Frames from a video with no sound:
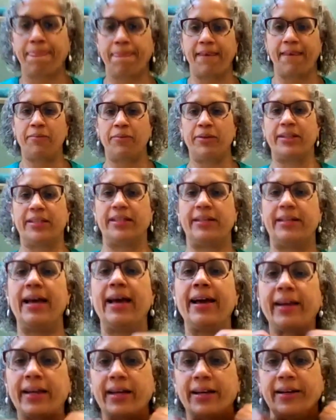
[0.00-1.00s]
And with the
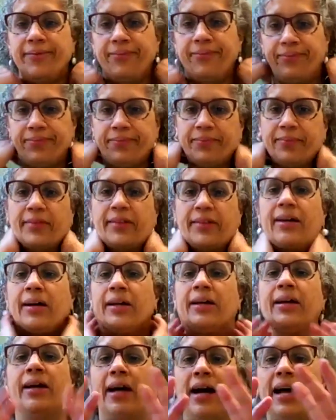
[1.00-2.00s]
neck,
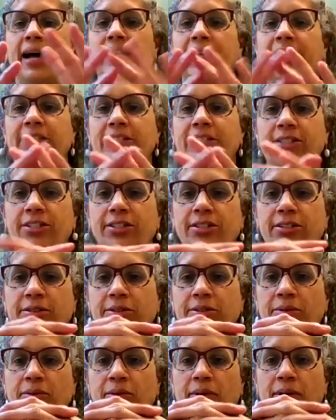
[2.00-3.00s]
I like to
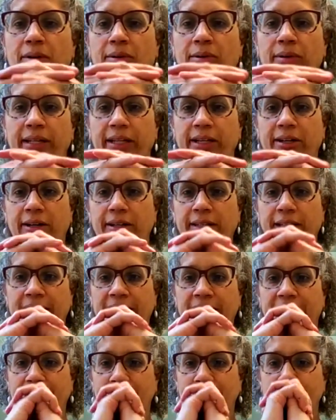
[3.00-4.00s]
do what they call the
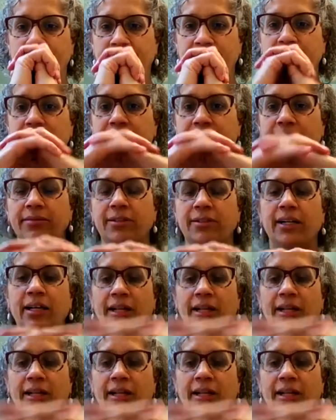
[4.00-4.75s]
clamshell.